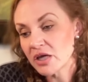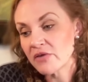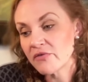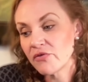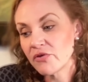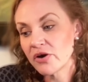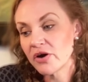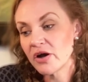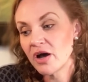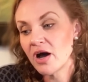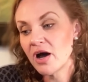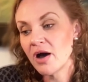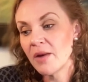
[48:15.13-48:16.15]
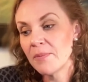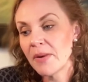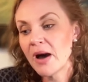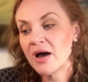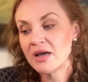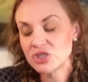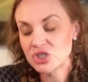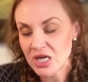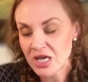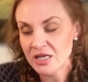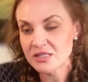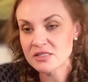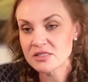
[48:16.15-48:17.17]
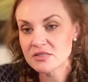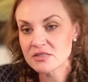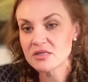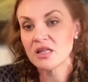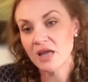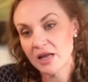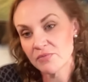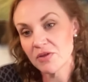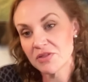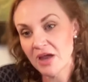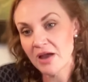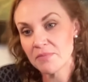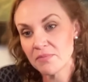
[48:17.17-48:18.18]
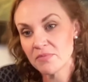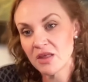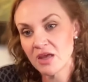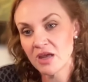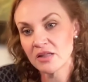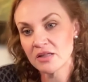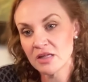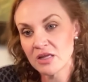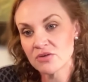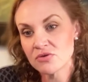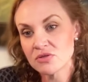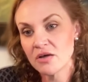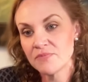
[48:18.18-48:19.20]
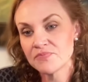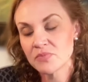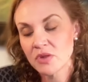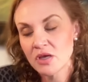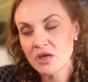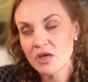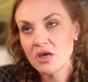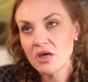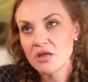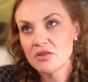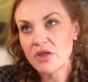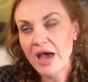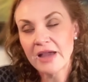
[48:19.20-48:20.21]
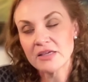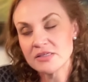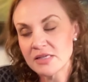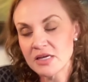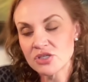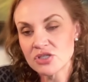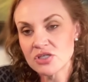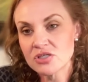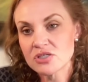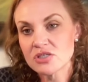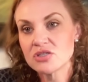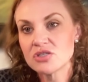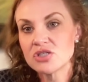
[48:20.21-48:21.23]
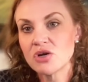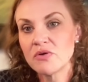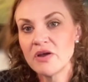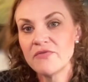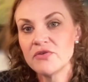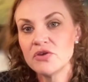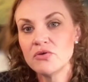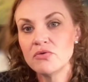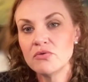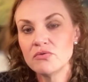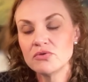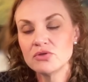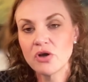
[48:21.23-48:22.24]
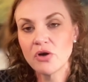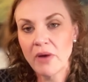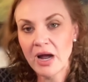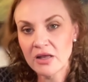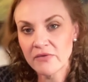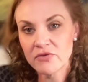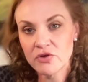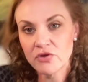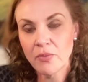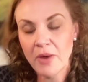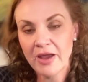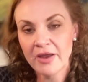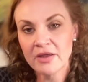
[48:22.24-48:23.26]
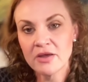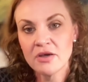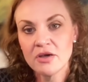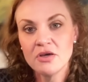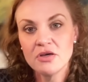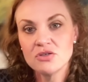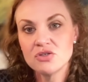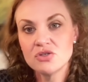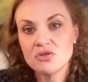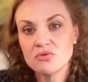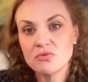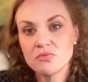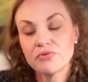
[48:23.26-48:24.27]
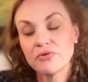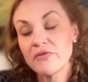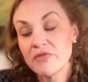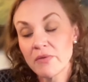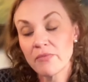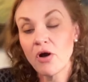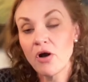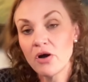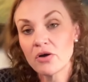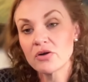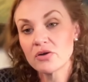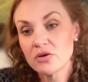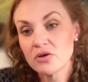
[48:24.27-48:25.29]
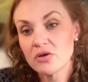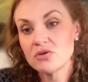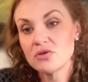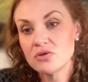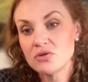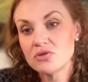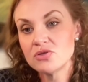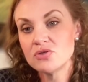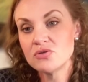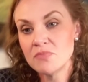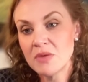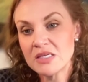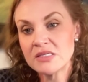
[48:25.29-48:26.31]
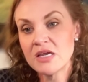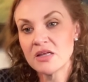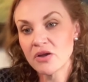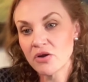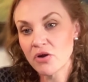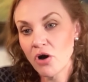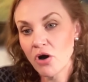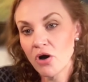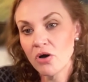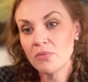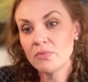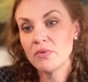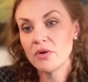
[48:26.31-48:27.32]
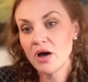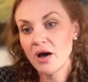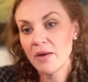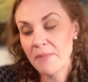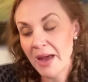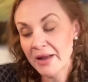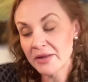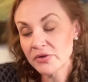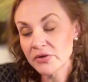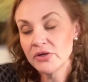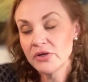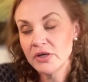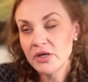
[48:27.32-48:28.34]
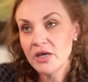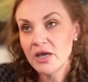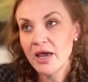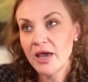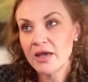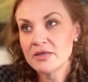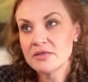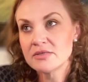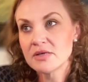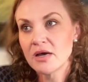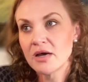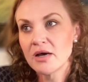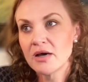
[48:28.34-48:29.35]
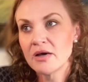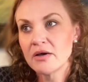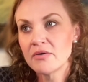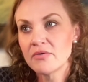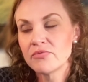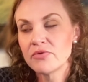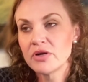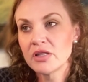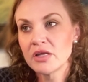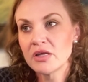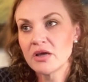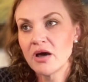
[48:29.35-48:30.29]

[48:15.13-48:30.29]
for a chance to align with the alienator's accusations. So if you go out of your way to prove them wrong, to maintain a calm manner, and really